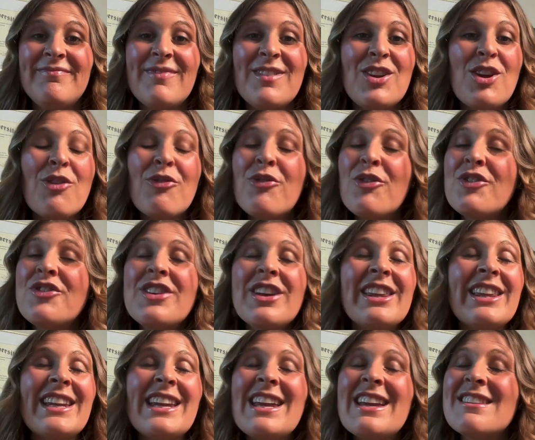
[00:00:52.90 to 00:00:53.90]
Your
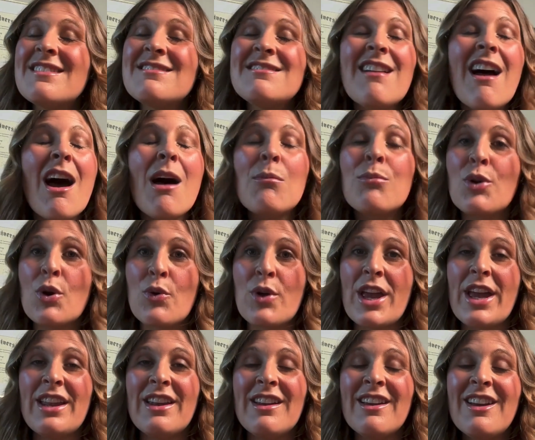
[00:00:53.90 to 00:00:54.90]
fertility is not
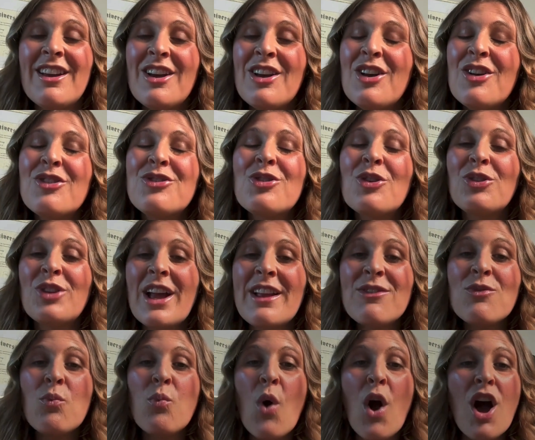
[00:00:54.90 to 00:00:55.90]
broken. So
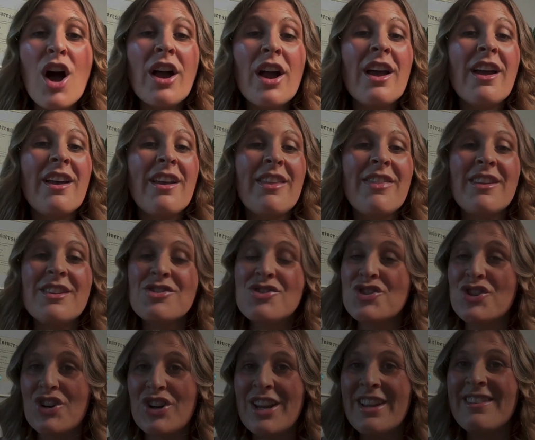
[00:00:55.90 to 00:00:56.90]
let's walk this
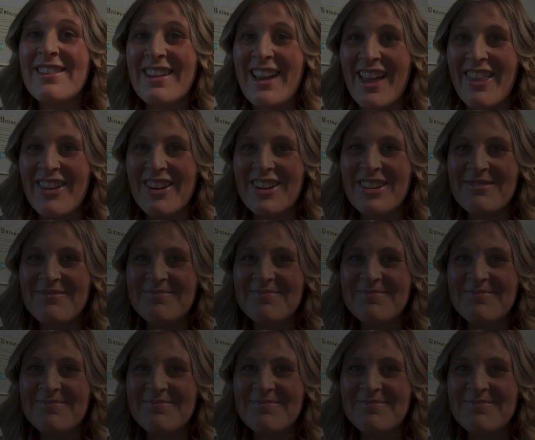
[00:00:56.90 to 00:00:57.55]
journey together.